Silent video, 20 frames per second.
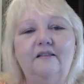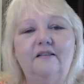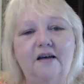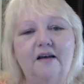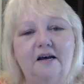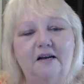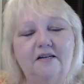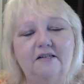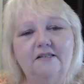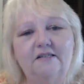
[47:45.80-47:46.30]

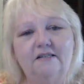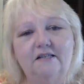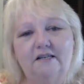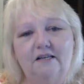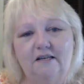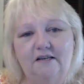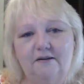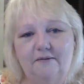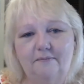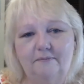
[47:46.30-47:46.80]
That is the
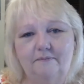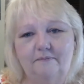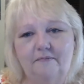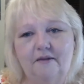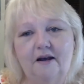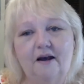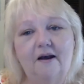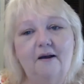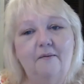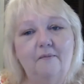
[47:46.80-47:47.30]
key.
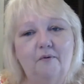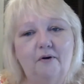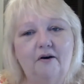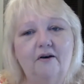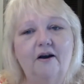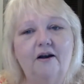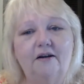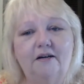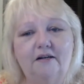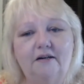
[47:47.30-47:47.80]
I am
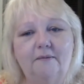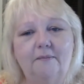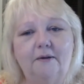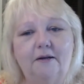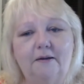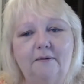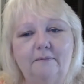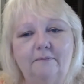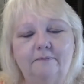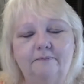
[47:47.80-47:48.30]
where I need to
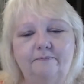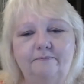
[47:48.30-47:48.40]
be.